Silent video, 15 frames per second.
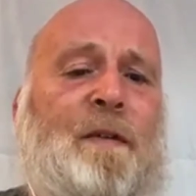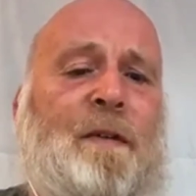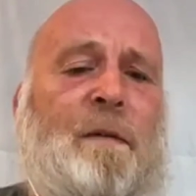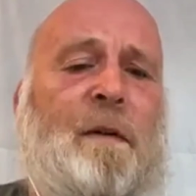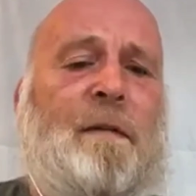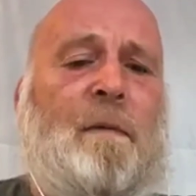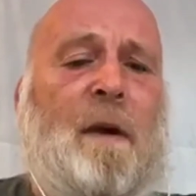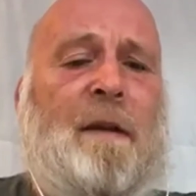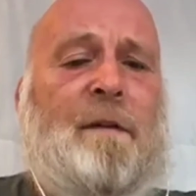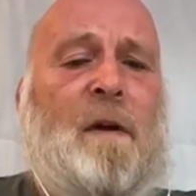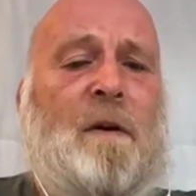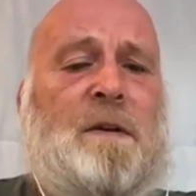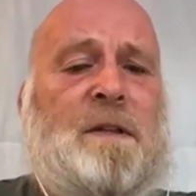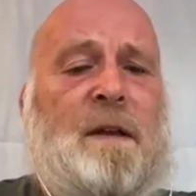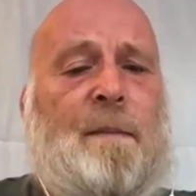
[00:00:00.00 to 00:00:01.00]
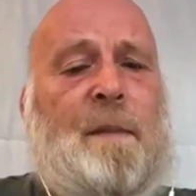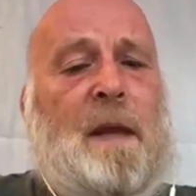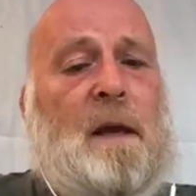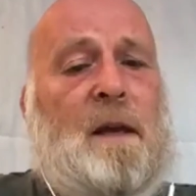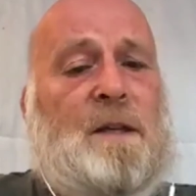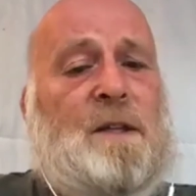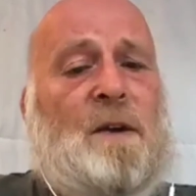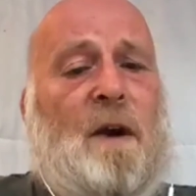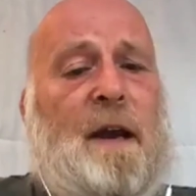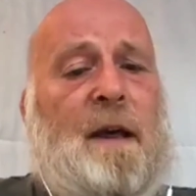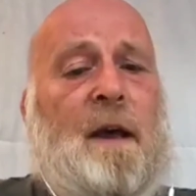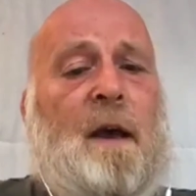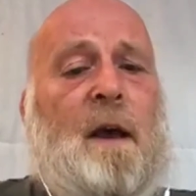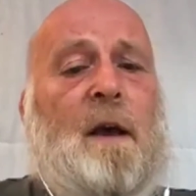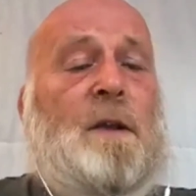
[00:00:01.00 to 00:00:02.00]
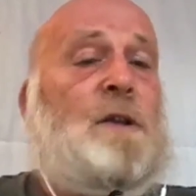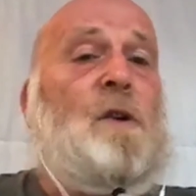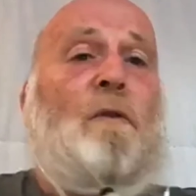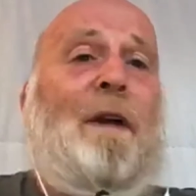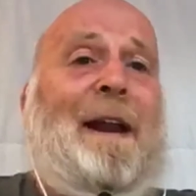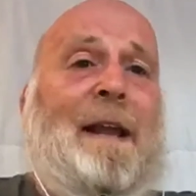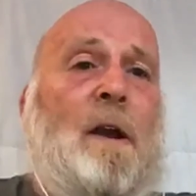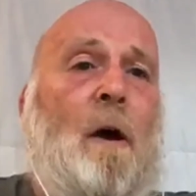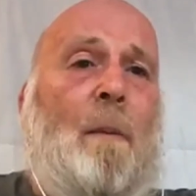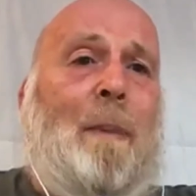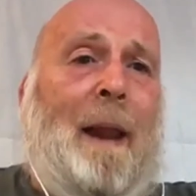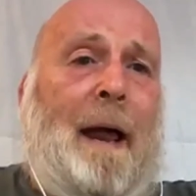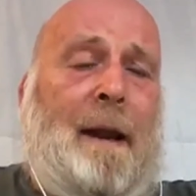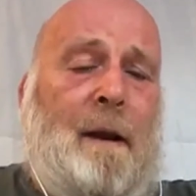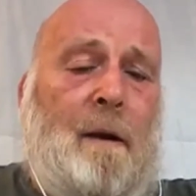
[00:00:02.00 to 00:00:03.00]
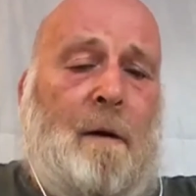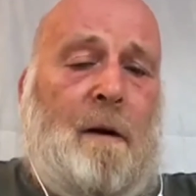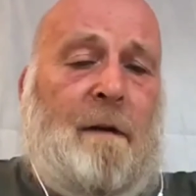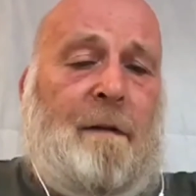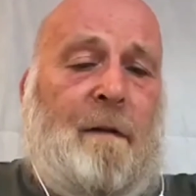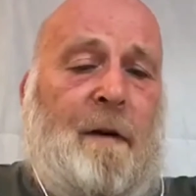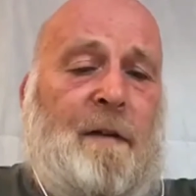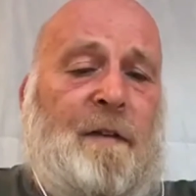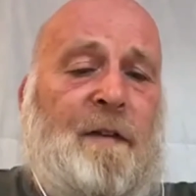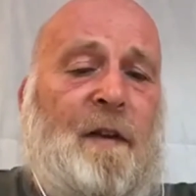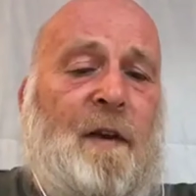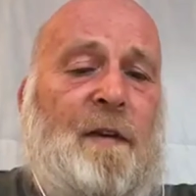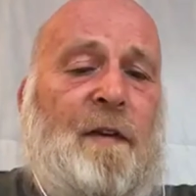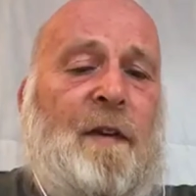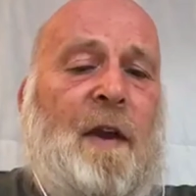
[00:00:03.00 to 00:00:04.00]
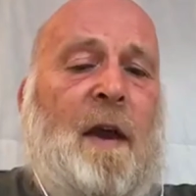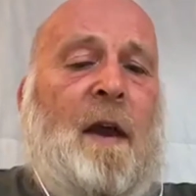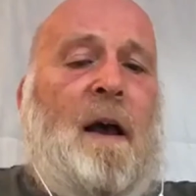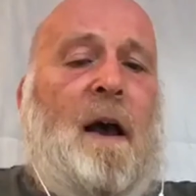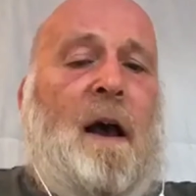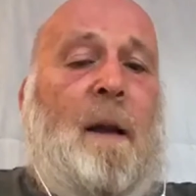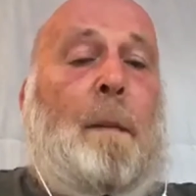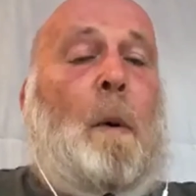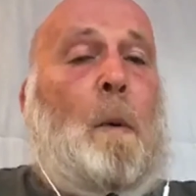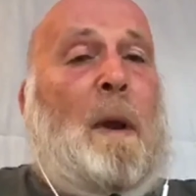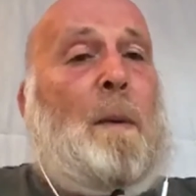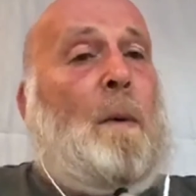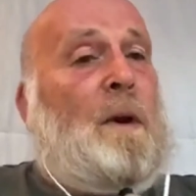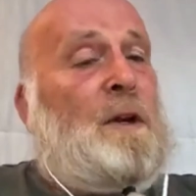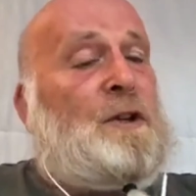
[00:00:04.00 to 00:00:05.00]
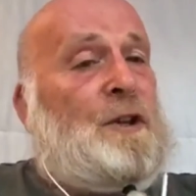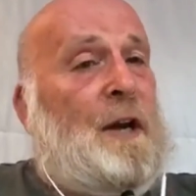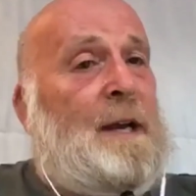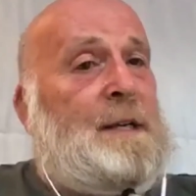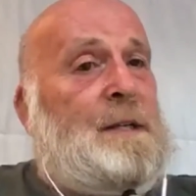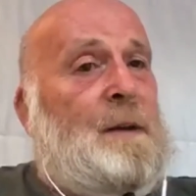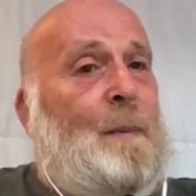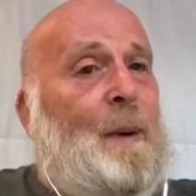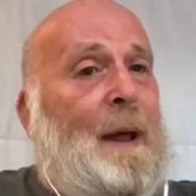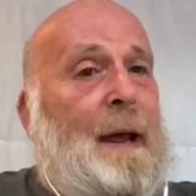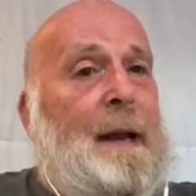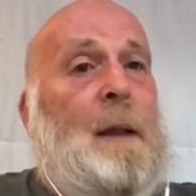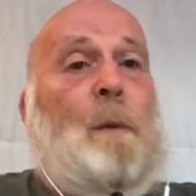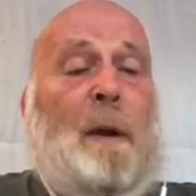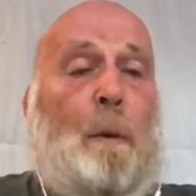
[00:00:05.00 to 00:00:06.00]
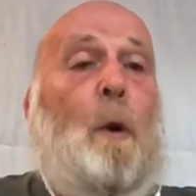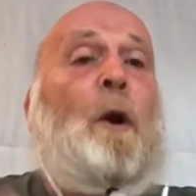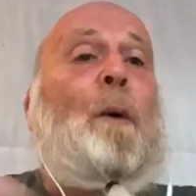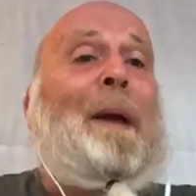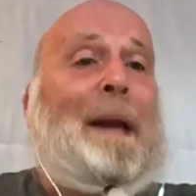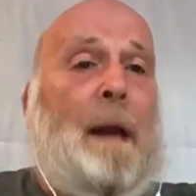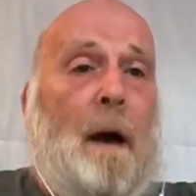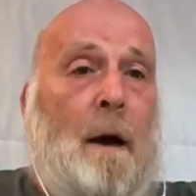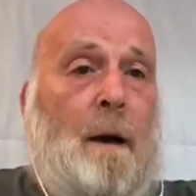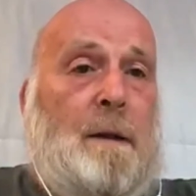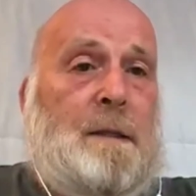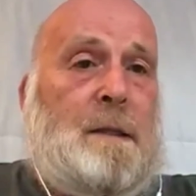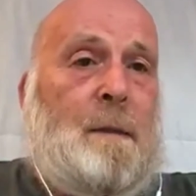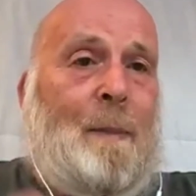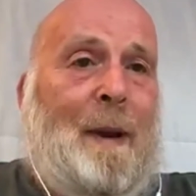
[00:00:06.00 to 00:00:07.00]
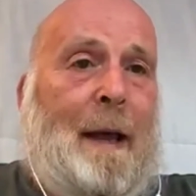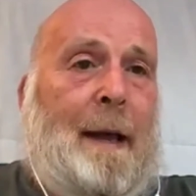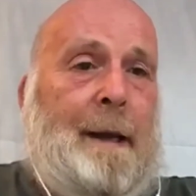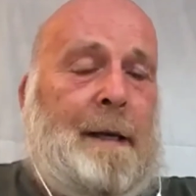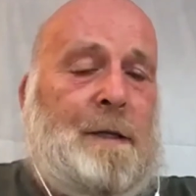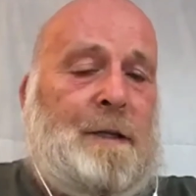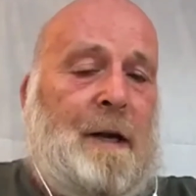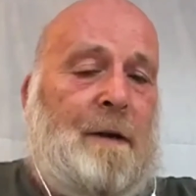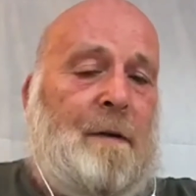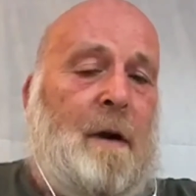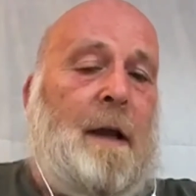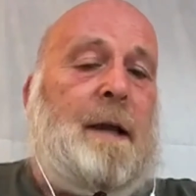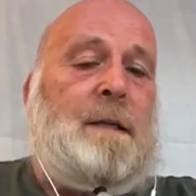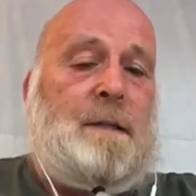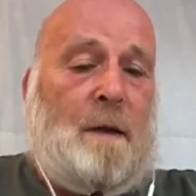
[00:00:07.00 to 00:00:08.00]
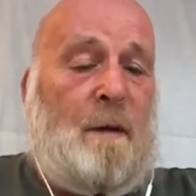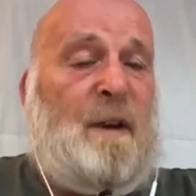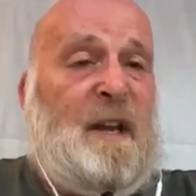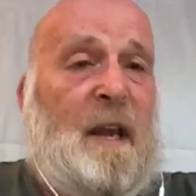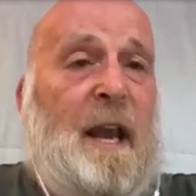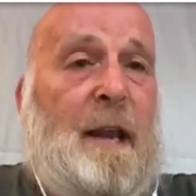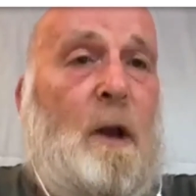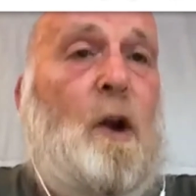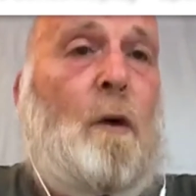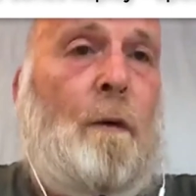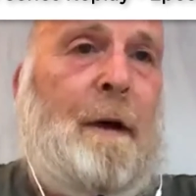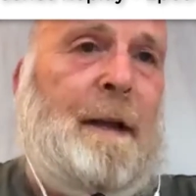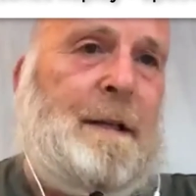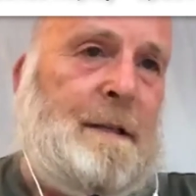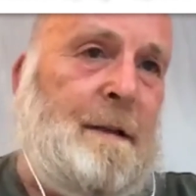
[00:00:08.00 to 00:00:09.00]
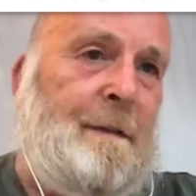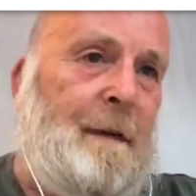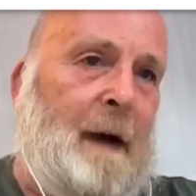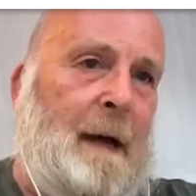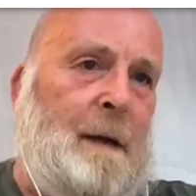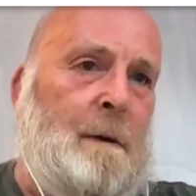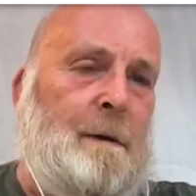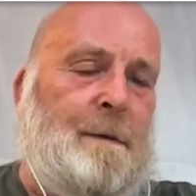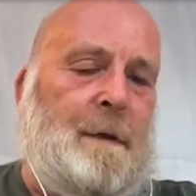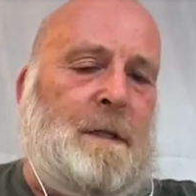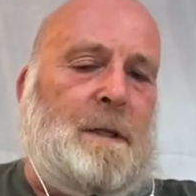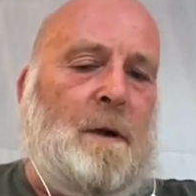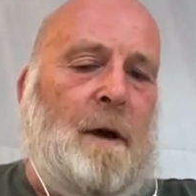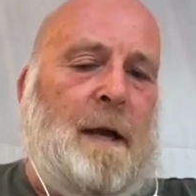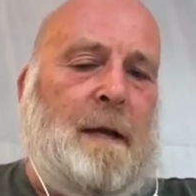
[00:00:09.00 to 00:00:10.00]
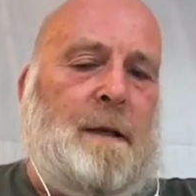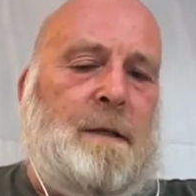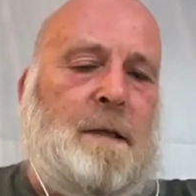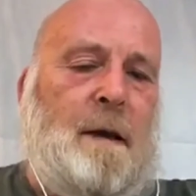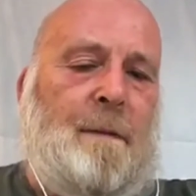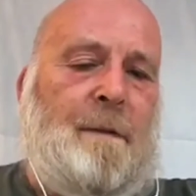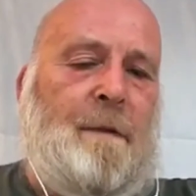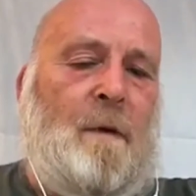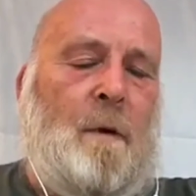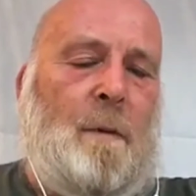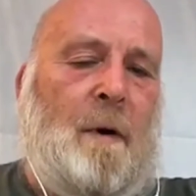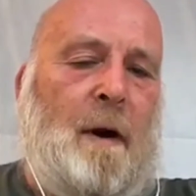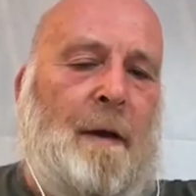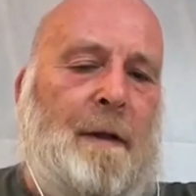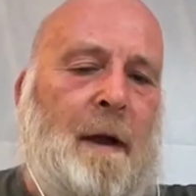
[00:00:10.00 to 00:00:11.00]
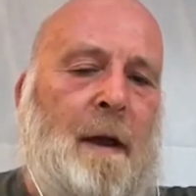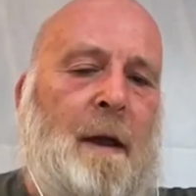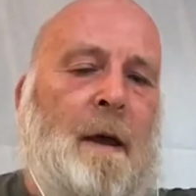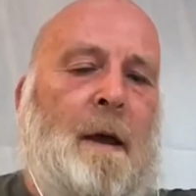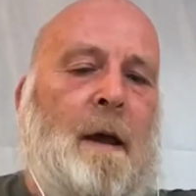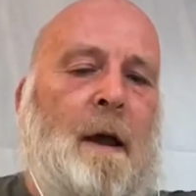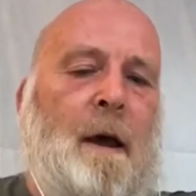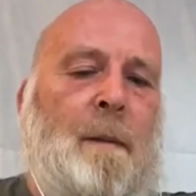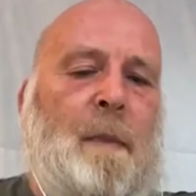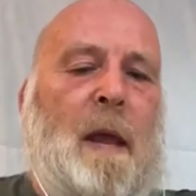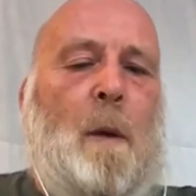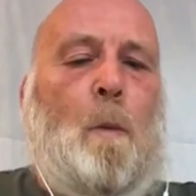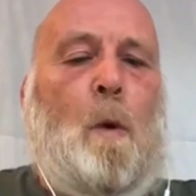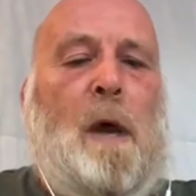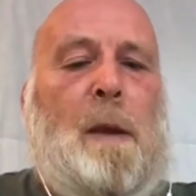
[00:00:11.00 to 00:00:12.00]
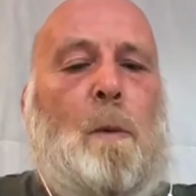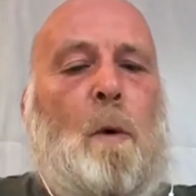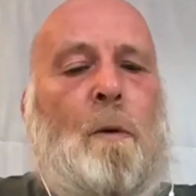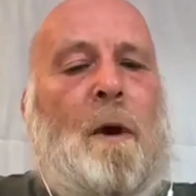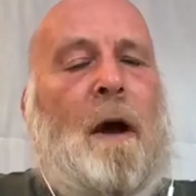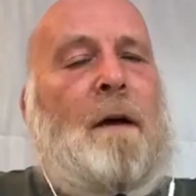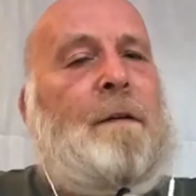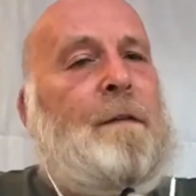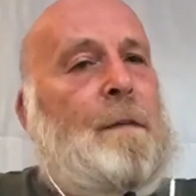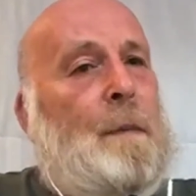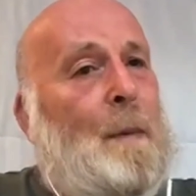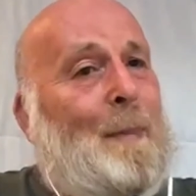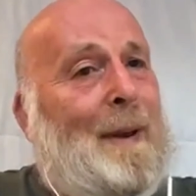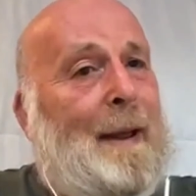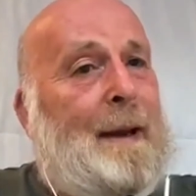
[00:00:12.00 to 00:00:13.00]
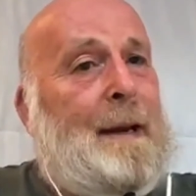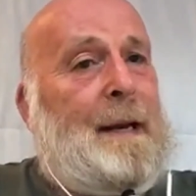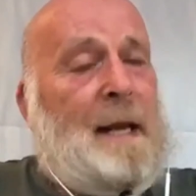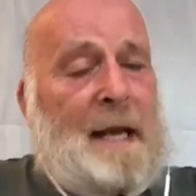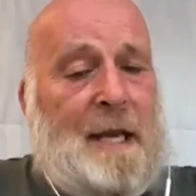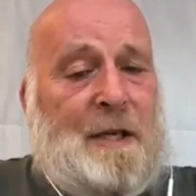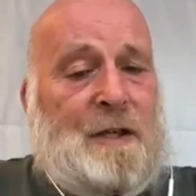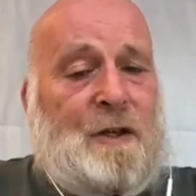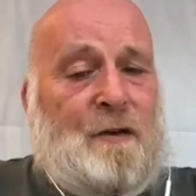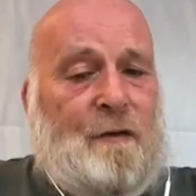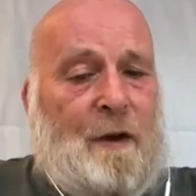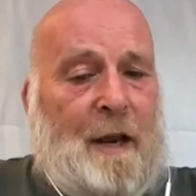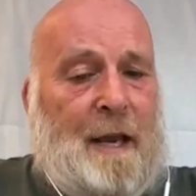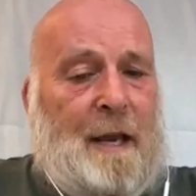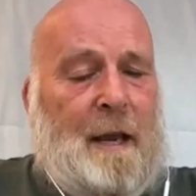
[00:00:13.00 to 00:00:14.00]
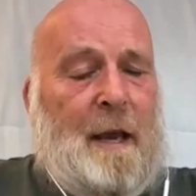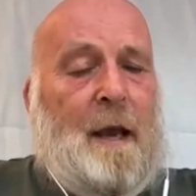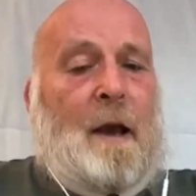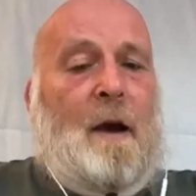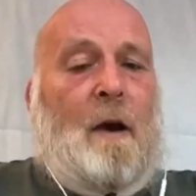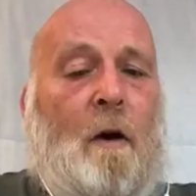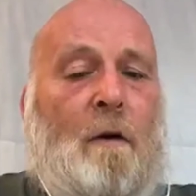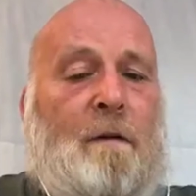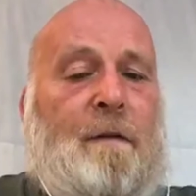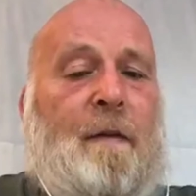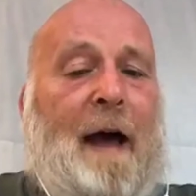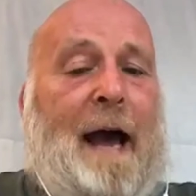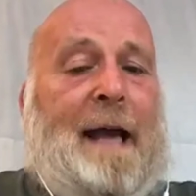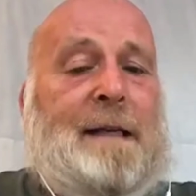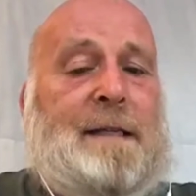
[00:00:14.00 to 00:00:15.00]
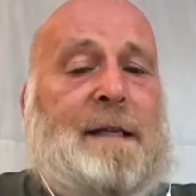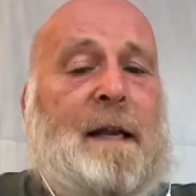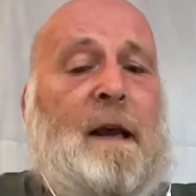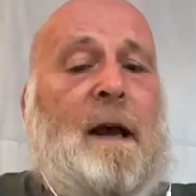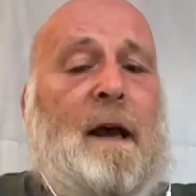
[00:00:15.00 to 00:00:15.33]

So if we've got a site that's already got planning on it, for instance, but we want to change the planning, we want to enhance the planning generally, so increase the value of the site in some form or other, then we will know from the planning history of that